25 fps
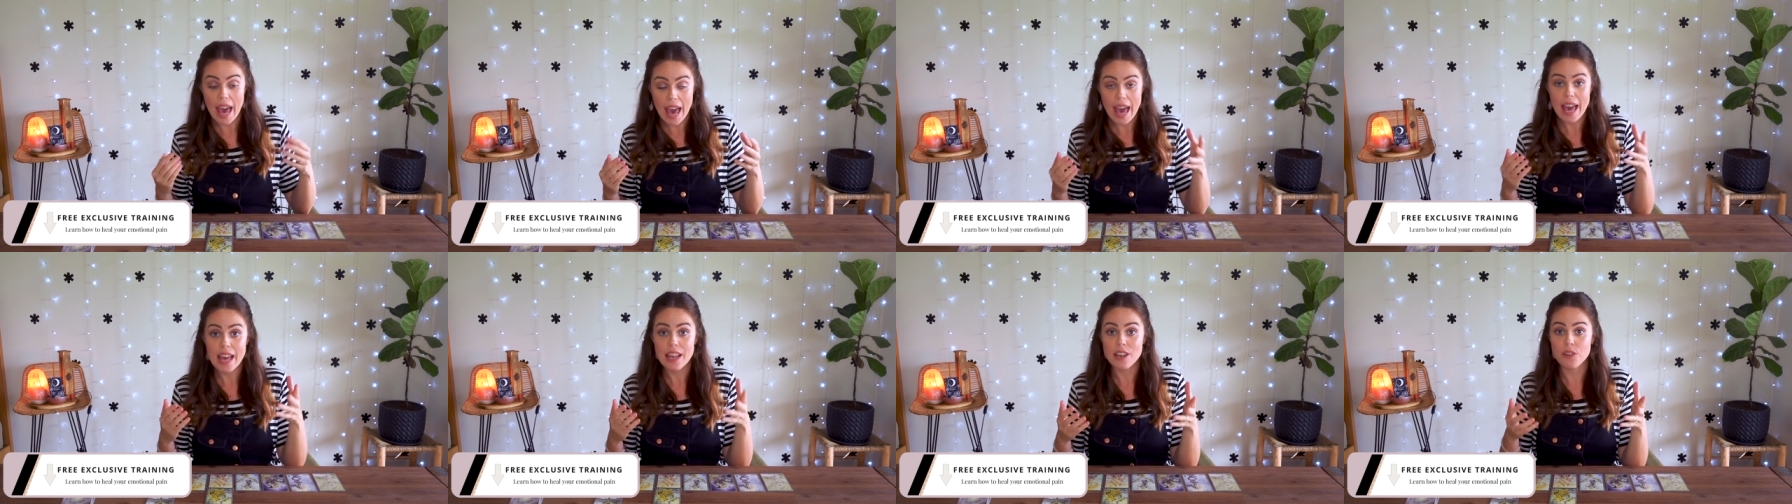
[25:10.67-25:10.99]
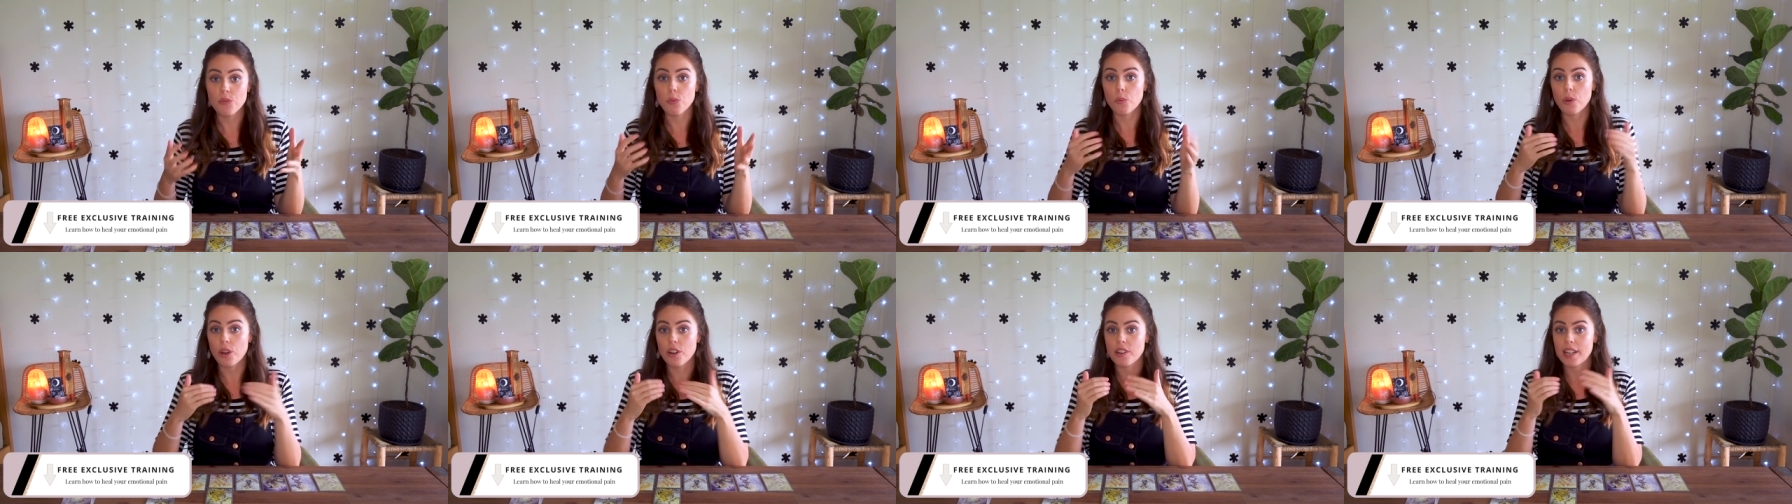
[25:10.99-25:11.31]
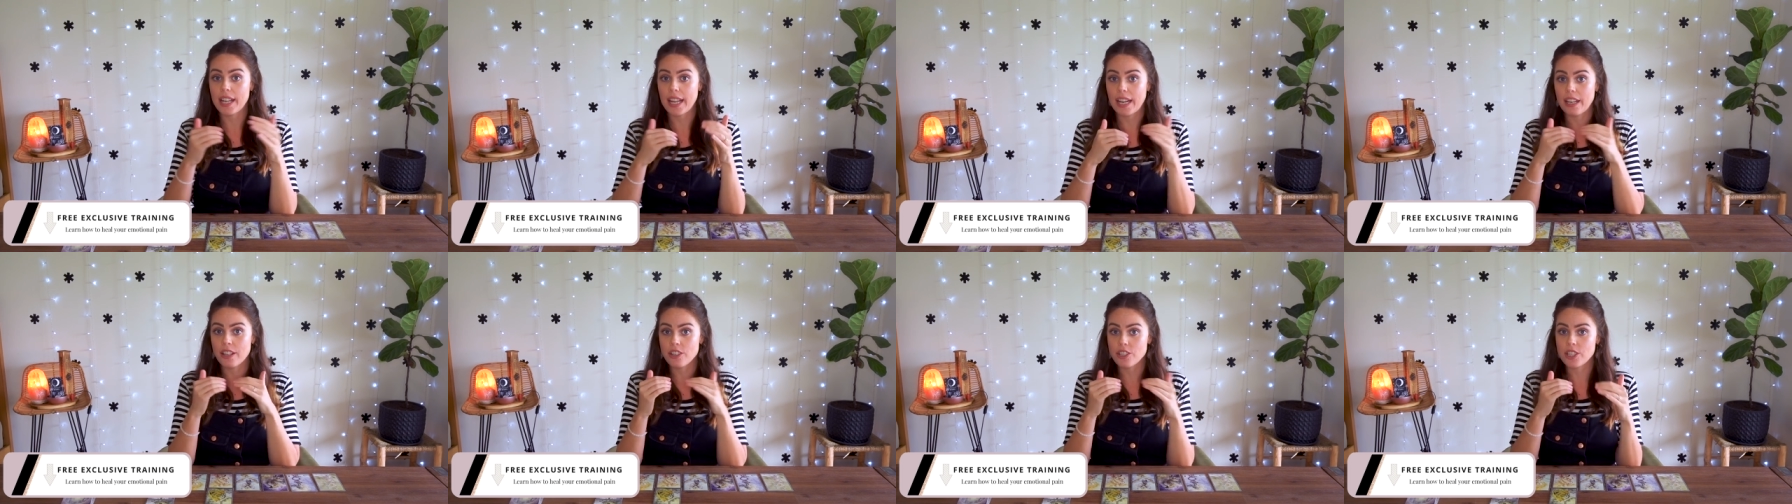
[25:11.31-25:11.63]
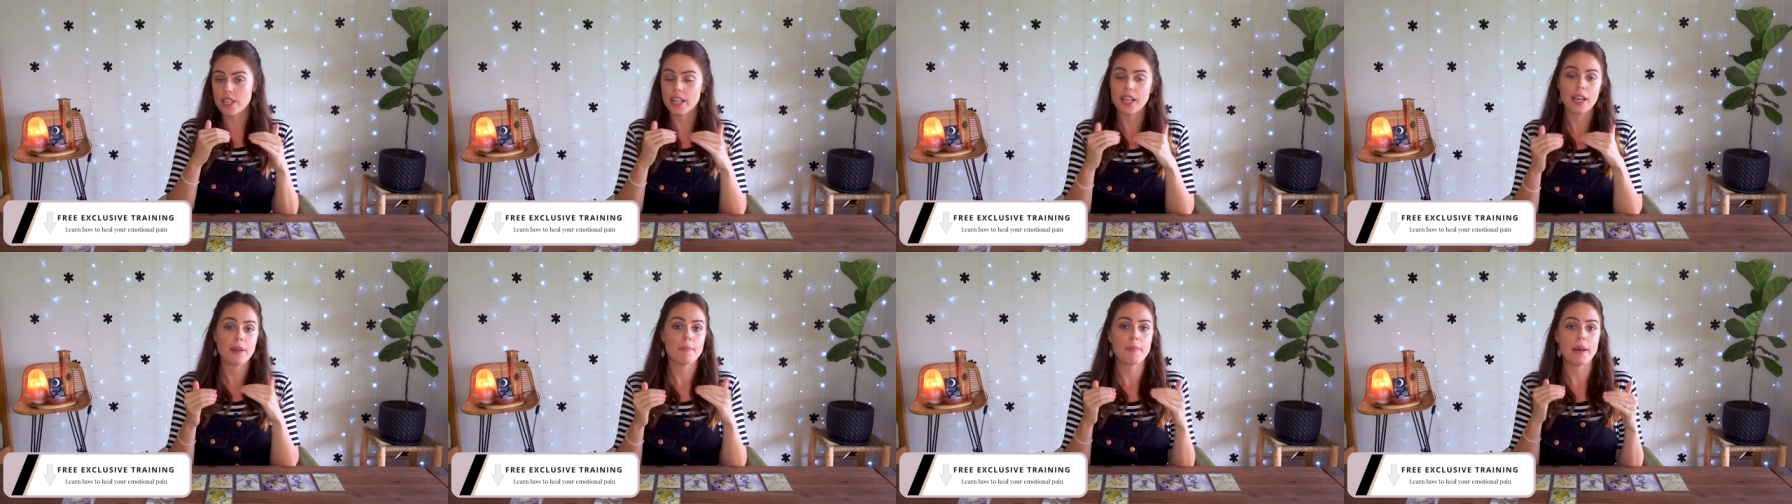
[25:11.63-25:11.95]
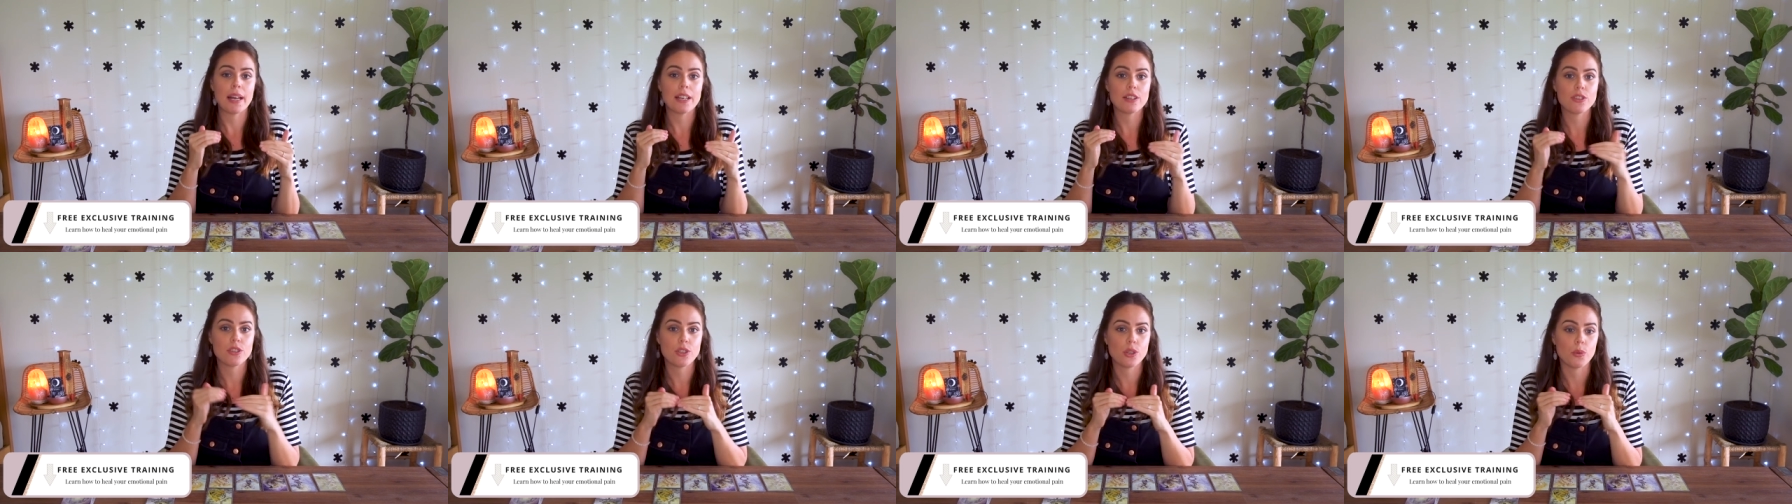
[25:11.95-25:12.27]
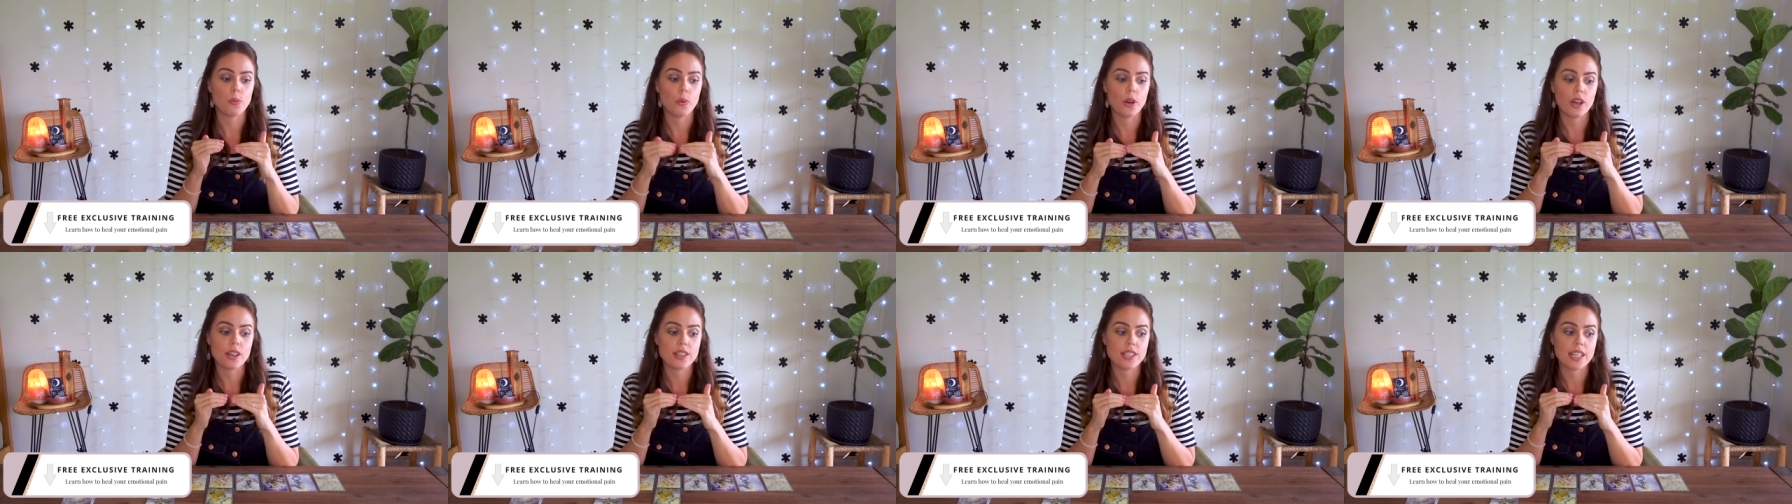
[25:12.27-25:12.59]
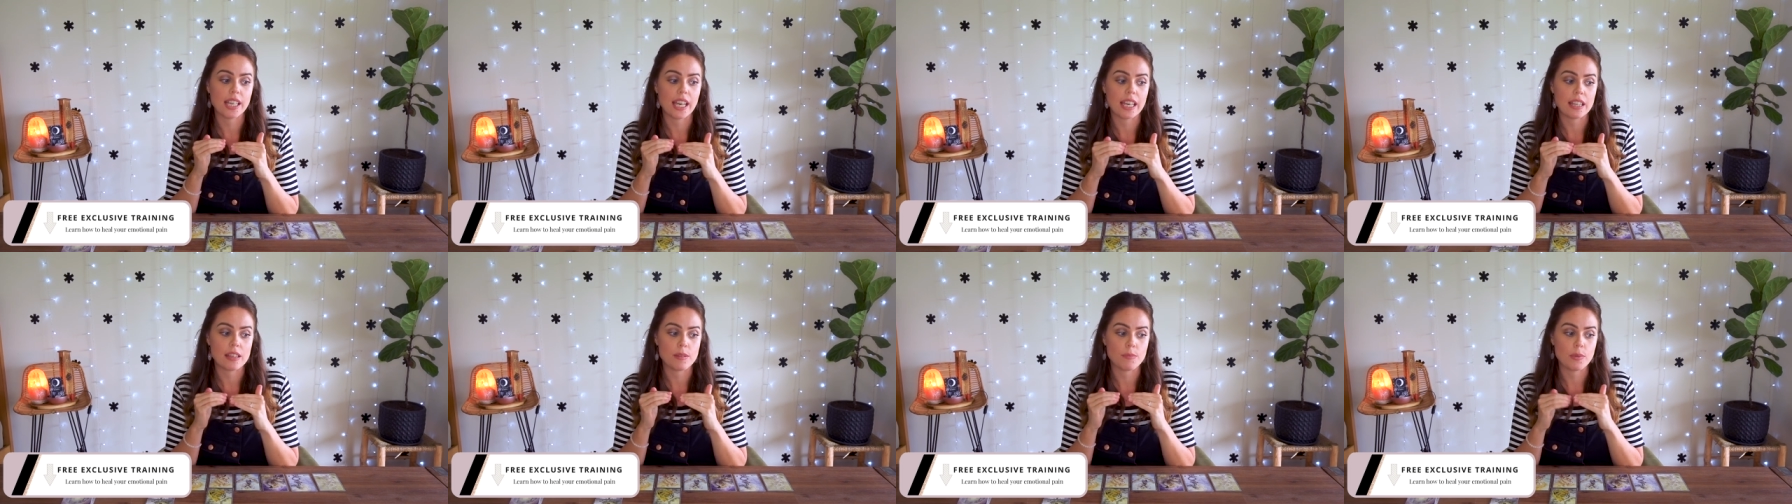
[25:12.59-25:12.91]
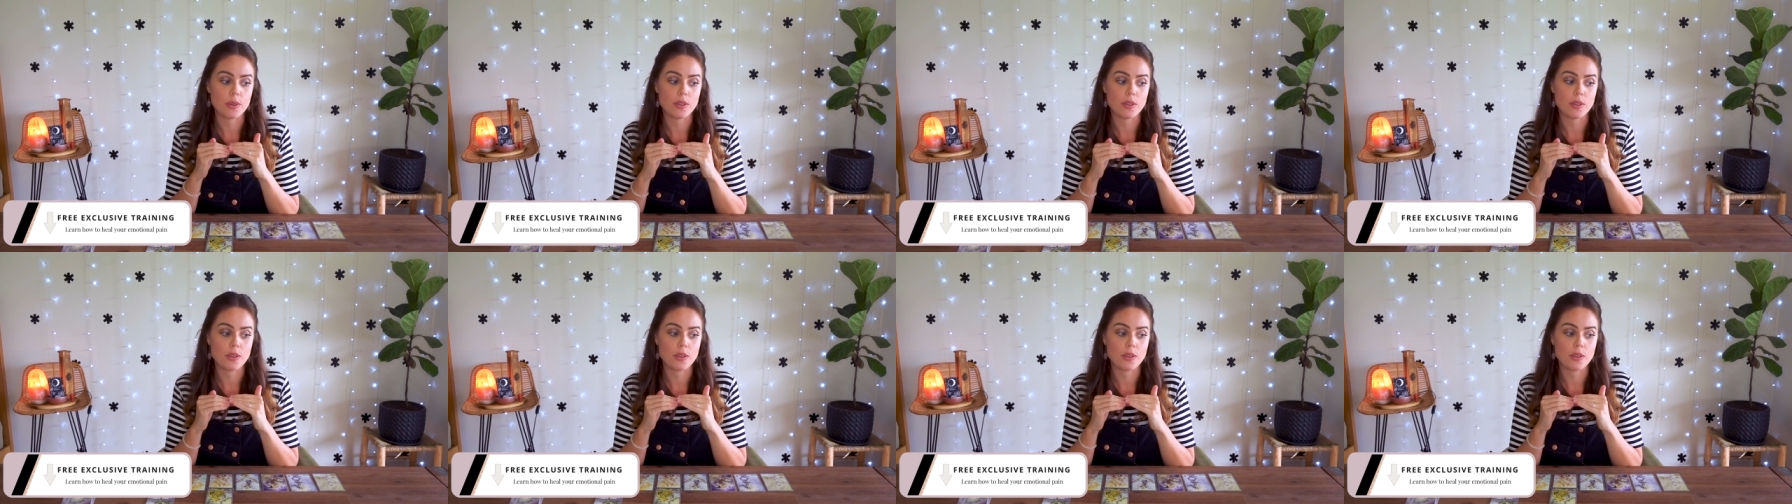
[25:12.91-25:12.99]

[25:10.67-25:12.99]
and we're an energetic match to work together,